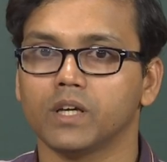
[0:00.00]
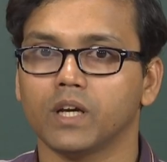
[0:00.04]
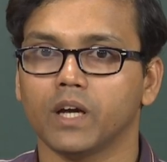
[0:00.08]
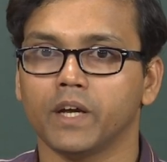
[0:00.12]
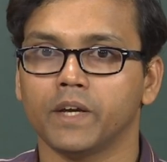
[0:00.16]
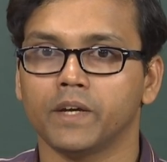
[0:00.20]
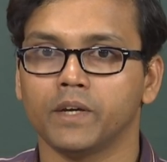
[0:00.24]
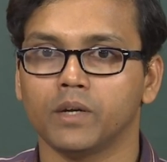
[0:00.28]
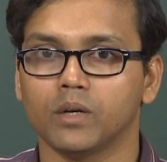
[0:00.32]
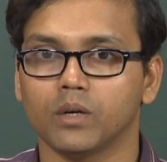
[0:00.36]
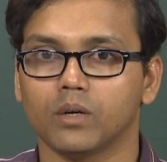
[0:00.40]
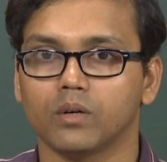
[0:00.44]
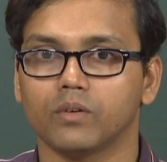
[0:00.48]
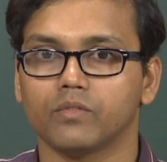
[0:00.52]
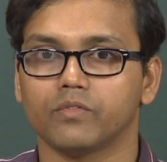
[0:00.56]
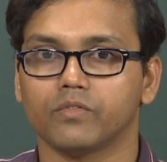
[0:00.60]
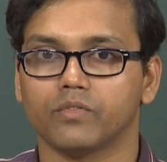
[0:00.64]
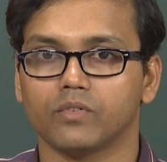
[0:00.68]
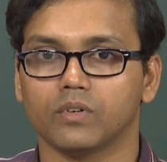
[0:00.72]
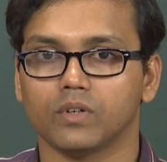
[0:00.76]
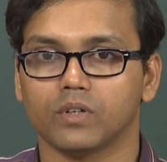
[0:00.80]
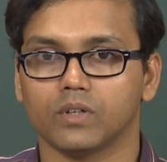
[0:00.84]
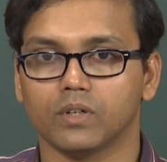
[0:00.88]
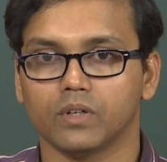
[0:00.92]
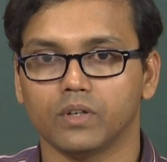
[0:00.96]
kind
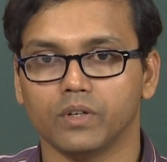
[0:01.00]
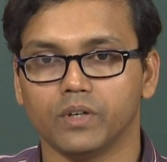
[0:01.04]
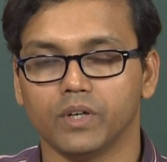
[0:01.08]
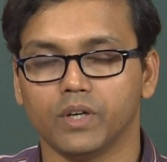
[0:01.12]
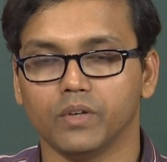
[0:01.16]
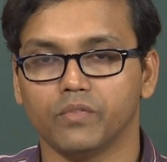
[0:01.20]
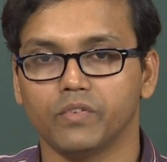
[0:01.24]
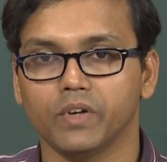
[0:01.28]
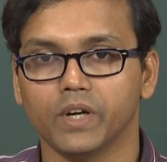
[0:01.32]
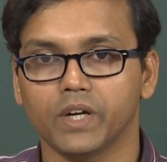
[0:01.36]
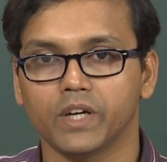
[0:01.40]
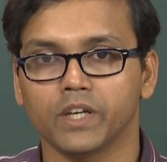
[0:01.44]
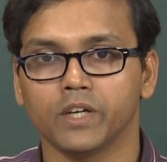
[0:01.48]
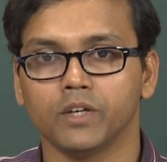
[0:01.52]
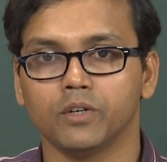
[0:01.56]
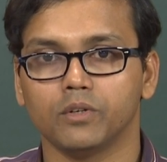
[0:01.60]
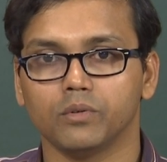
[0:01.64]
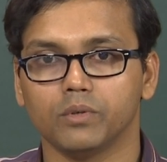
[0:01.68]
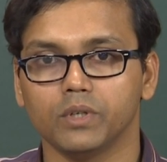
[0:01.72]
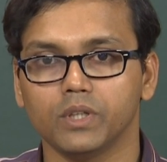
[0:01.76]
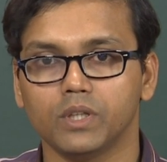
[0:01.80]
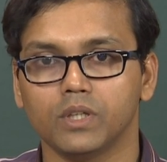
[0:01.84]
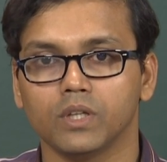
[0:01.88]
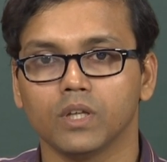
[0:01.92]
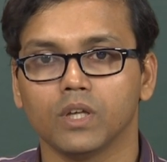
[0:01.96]
of uh, defect
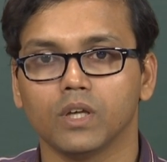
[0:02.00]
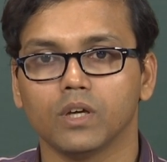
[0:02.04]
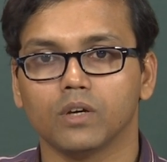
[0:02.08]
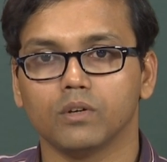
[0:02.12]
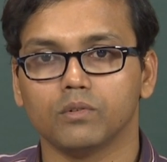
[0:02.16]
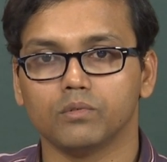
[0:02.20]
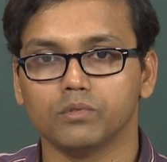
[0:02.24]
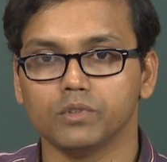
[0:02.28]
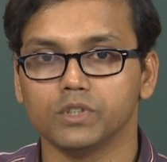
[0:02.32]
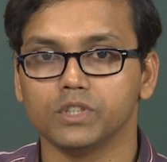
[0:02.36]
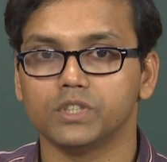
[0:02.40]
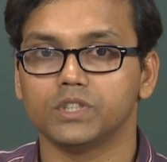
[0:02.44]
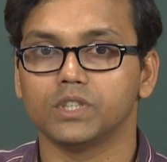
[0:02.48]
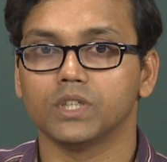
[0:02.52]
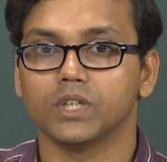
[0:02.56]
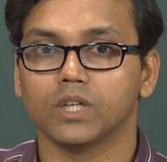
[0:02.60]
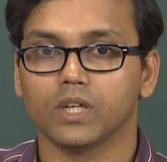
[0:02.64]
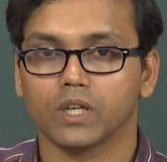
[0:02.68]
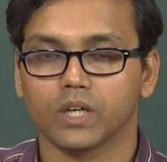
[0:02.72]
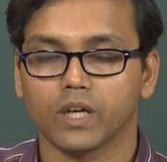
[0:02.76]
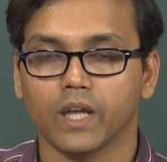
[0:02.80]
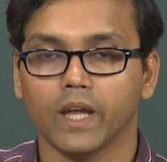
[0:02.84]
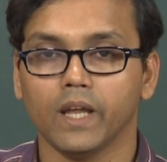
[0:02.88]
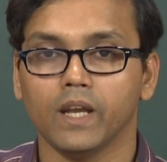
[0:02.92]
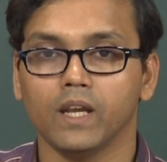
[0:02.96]
into it which
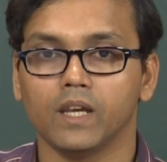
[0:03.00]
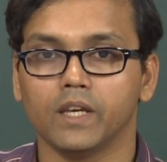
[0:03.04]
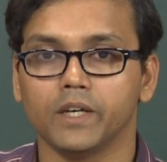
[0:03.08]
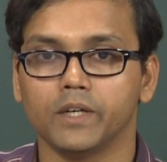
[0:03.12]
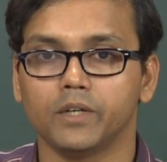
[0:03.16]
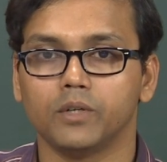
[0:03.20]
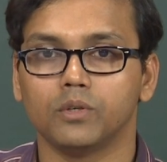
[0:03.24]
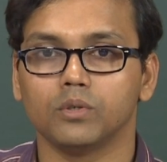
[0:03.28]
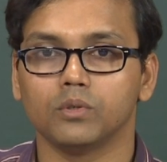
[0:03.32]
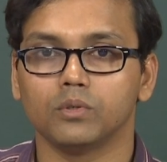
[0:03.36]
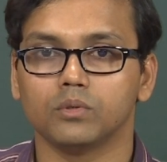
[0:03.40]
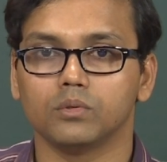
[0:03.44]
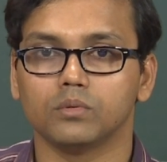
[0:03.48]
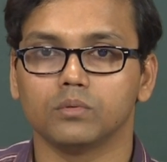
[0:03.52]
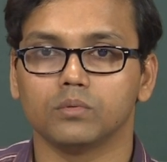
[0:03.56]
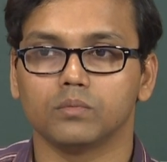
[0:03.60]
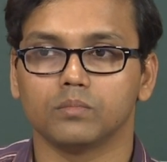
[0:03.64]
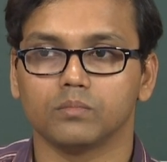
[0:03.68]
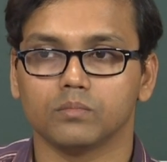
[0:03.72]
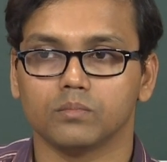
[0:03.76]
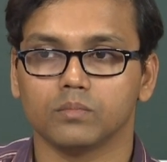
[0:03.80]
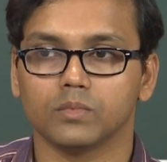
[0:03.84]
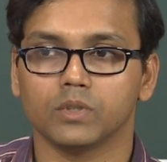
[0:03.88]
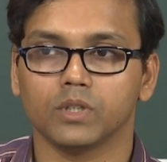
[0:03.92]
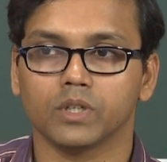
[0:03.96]
can lead to
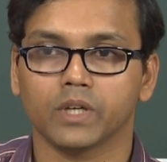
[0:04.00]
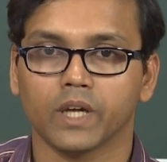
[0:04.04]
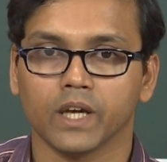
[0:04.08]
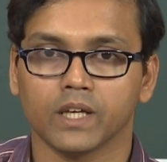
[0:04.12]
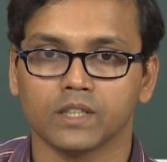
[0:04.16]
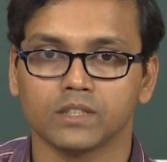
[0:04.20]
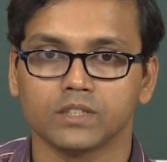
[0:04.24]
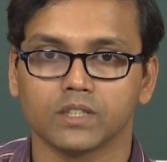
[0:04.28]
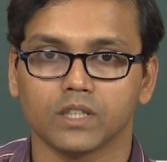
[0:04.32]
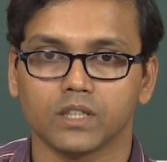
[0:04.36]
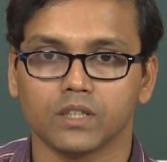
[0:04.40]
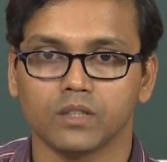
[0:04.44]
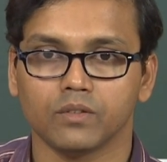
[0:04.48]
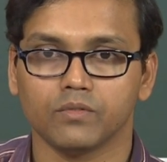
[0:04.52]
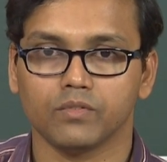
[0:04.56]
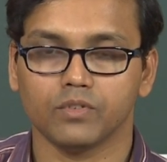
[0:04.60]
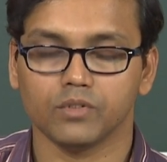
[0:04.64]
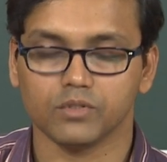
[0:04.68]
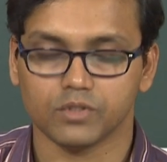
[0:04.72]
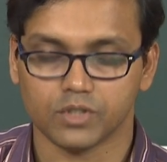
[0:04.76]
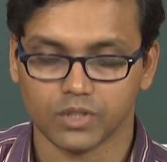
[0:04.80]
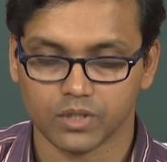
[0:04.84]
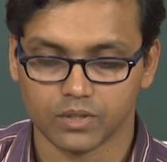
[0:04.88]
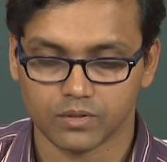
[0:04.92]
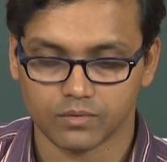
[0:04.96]
cancer in
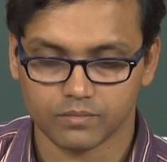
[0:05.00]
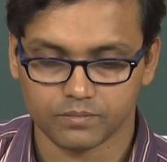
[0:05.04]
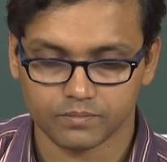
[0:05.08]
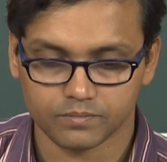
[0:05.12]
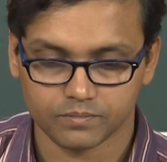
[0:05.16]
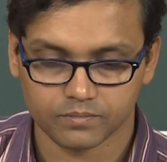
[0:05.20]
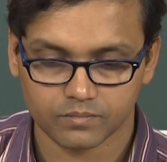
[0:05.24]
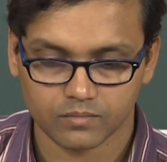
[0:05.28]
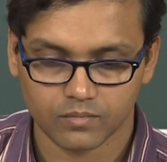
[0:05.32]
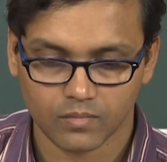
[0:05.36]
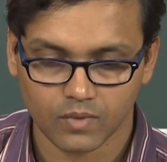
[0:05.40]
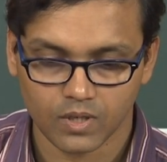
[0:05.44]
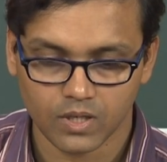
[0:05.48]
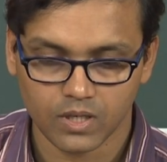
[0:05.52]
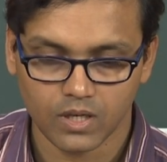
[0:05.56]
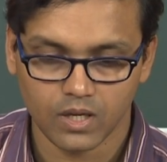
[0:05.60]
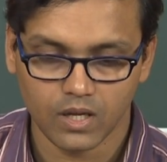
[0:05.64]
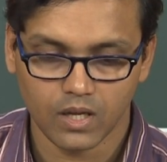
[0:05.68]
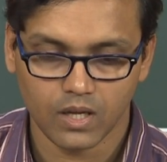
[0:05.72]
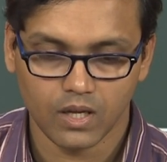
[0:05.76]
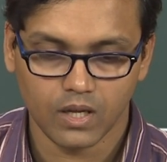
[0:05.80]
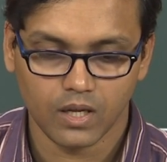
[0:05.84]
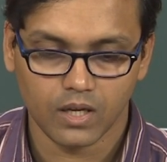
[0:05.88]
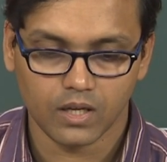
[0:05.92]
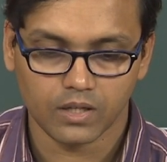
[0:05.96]
future.
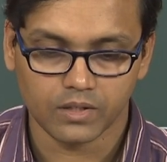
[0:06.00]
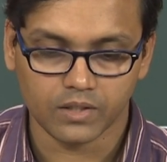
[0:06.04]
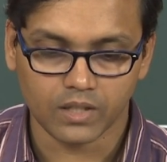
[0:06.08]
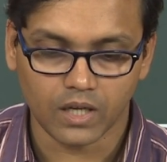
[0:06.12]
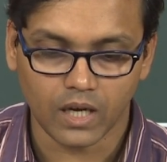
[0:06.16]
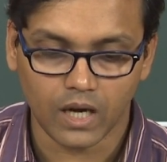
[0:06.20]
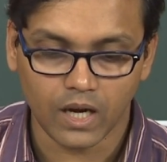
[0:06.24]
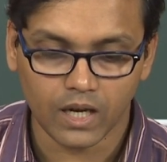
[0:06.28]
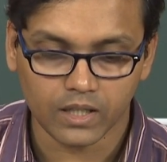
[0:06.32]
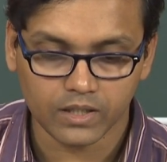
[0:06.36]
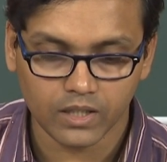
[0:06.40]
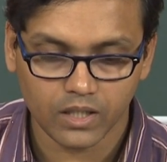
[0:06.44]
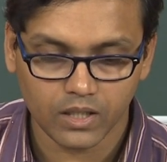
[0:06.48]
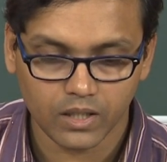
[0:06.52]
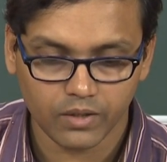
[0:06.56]
The other